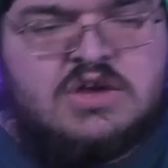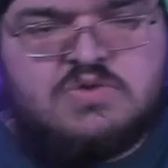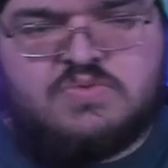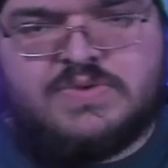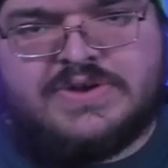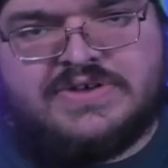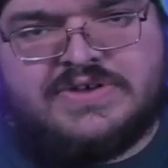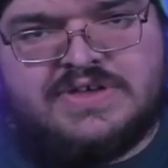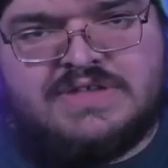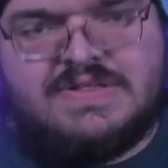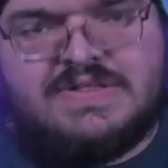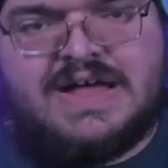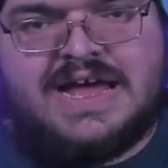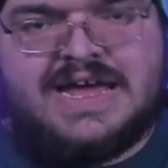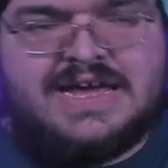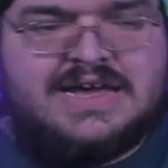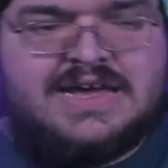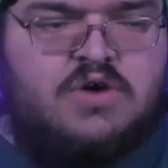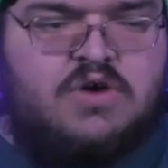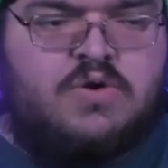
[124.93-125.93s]
really
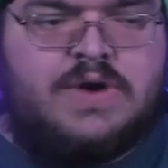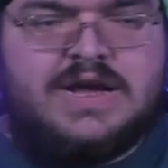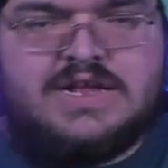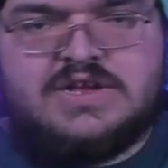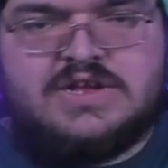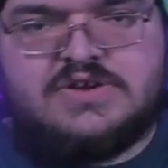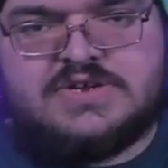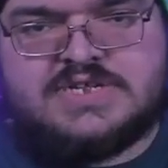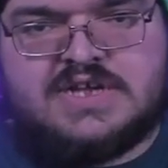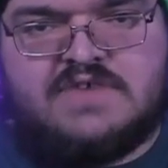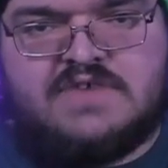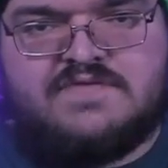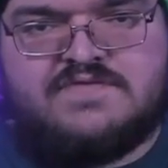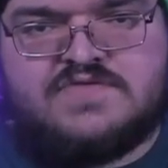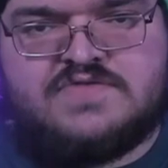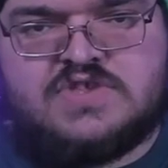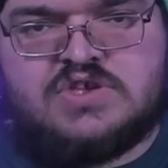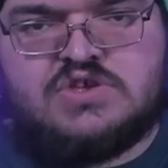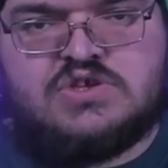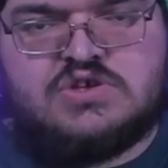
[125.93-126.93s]
like orient yourself
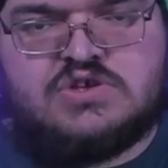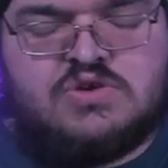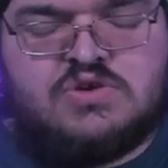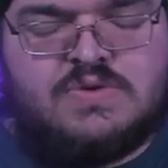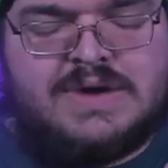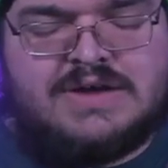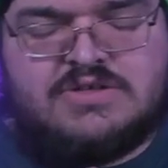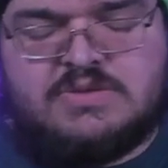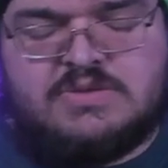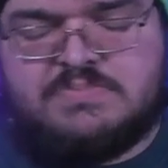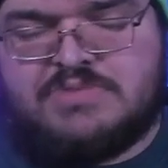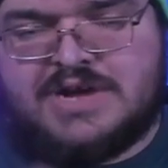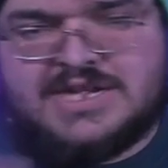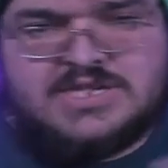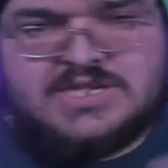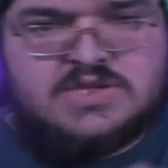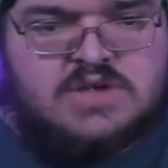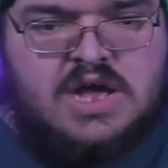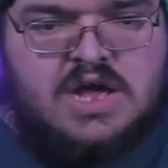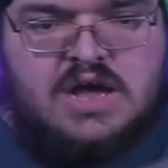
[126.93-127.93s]
to correctly
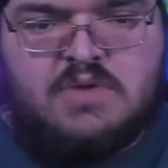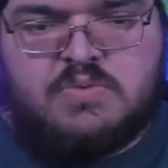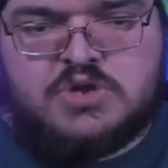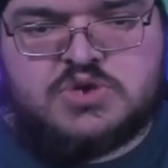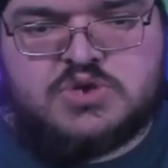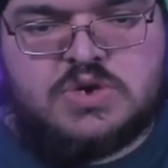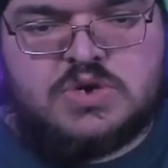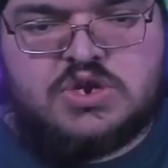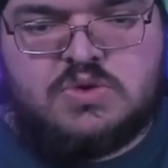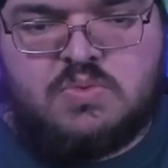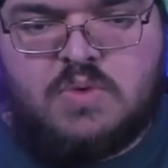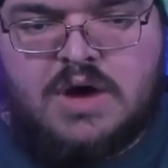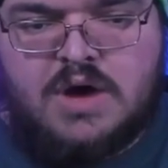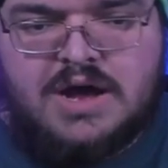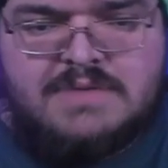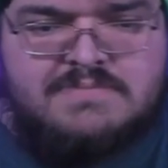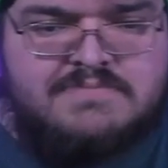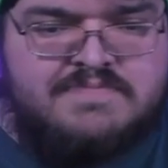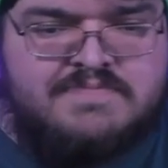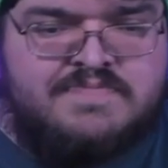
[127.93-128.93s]
press which one you
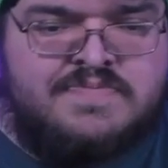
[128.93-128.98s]
want.